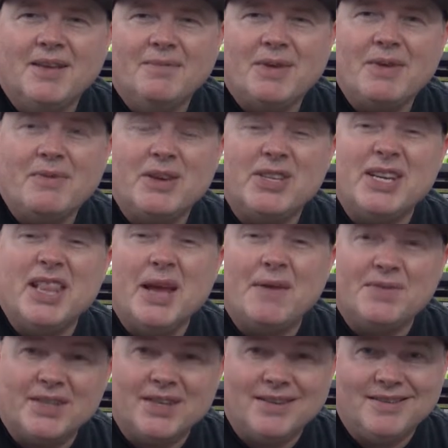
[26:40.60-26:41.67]
But anyway, she
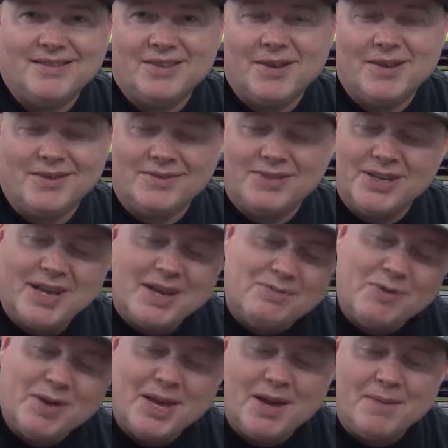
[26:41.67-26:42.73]
loves it, and so
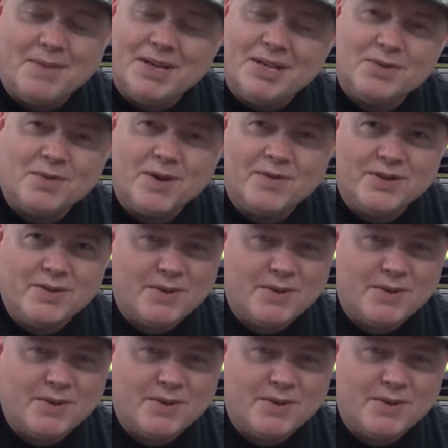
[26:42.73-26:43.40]
we get our money's worth.